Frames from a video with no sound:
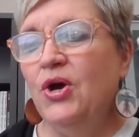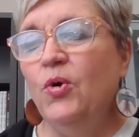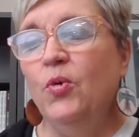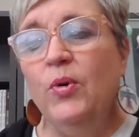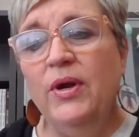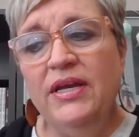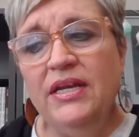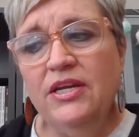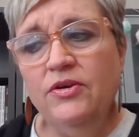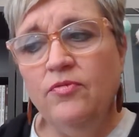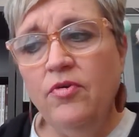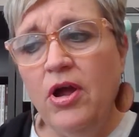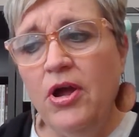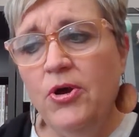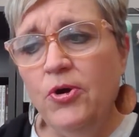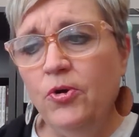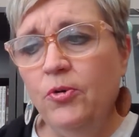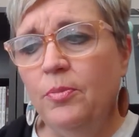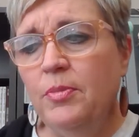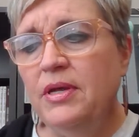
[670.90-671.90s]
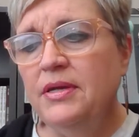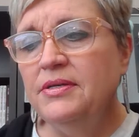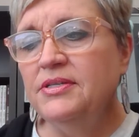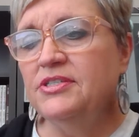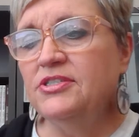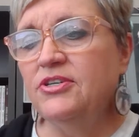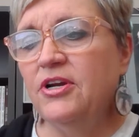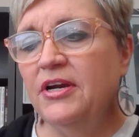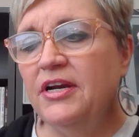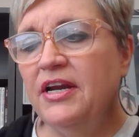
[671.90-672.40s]
When in Rome
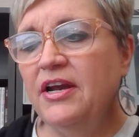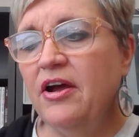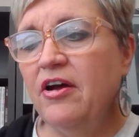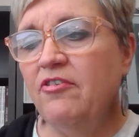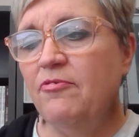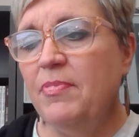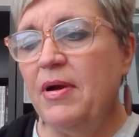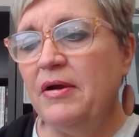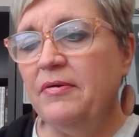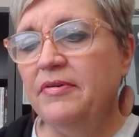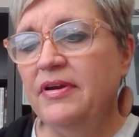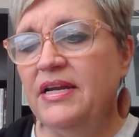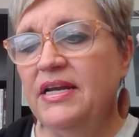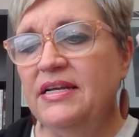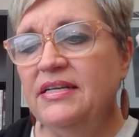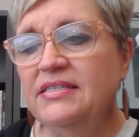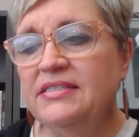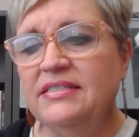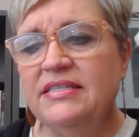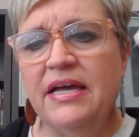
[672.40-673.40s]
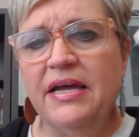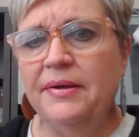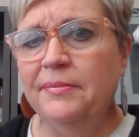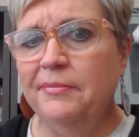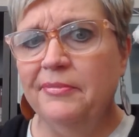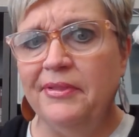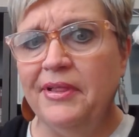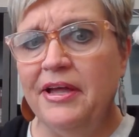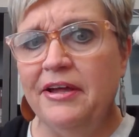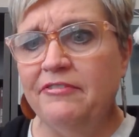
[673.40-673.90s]
started off by reading
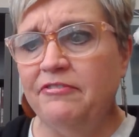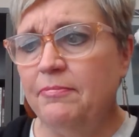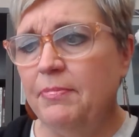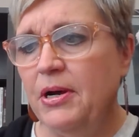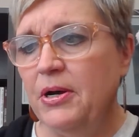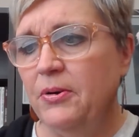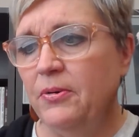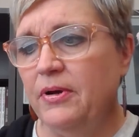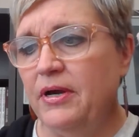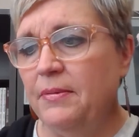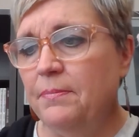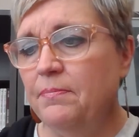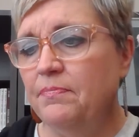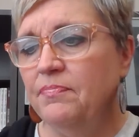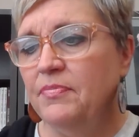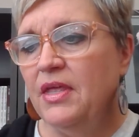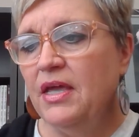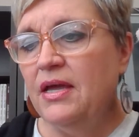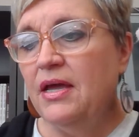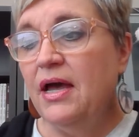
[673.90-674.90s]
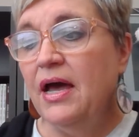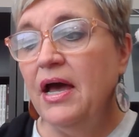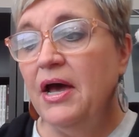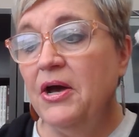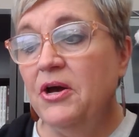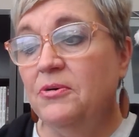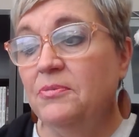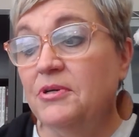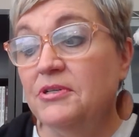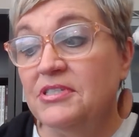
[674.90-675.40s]
some love poem. I
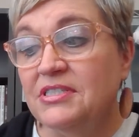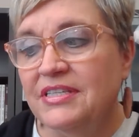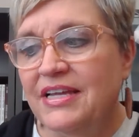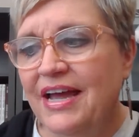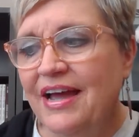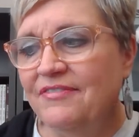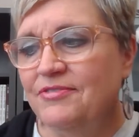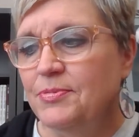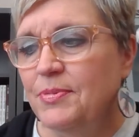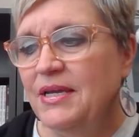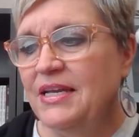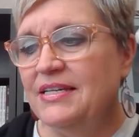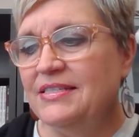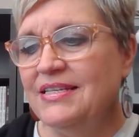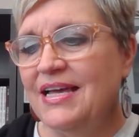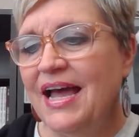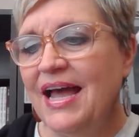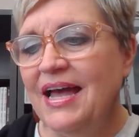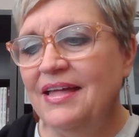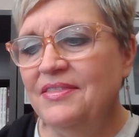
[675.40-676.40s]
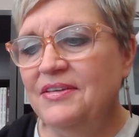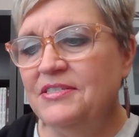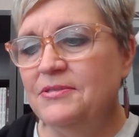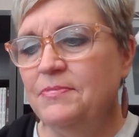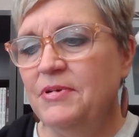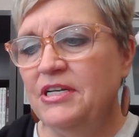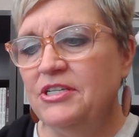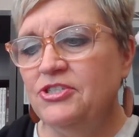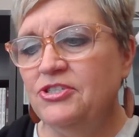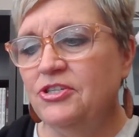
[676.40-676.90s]
almost laughed because I had this
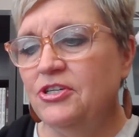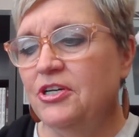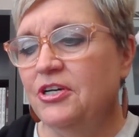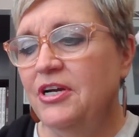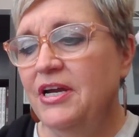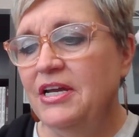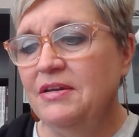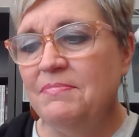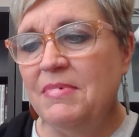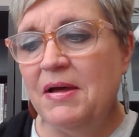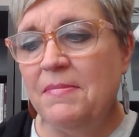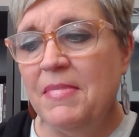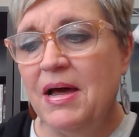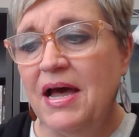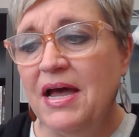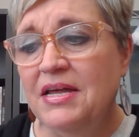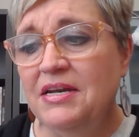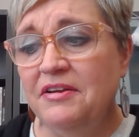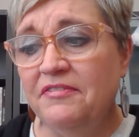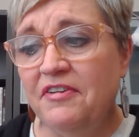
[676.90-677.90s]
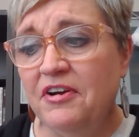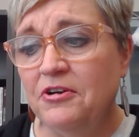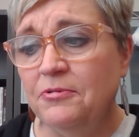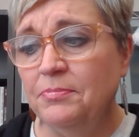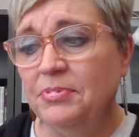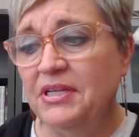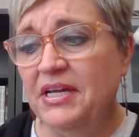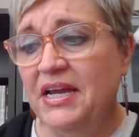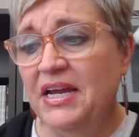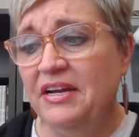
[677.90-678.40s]
picture in my mind of her
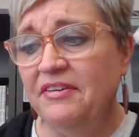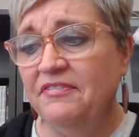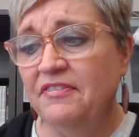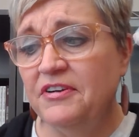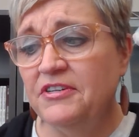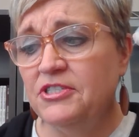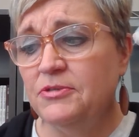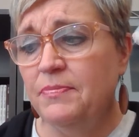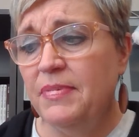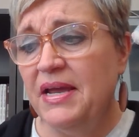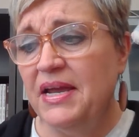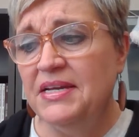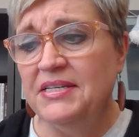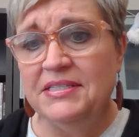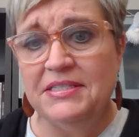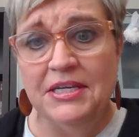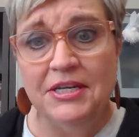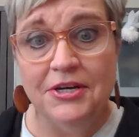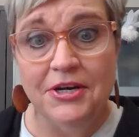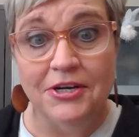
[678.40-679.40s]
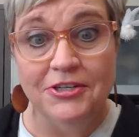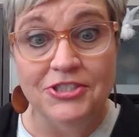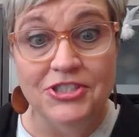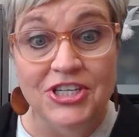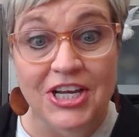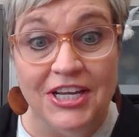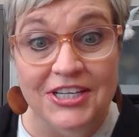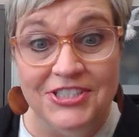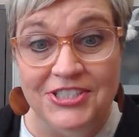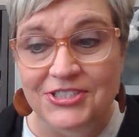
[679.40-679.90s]
playing first base in her
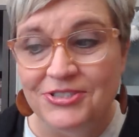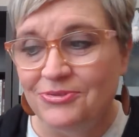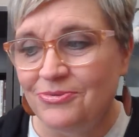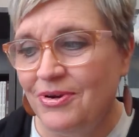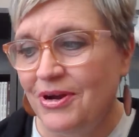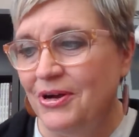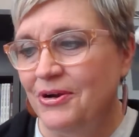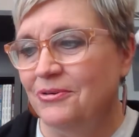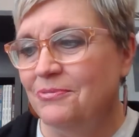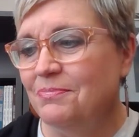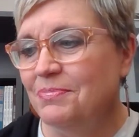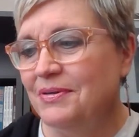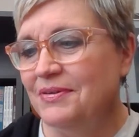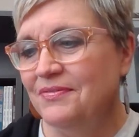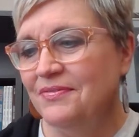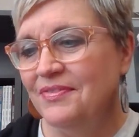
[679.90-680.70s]
judge's robe.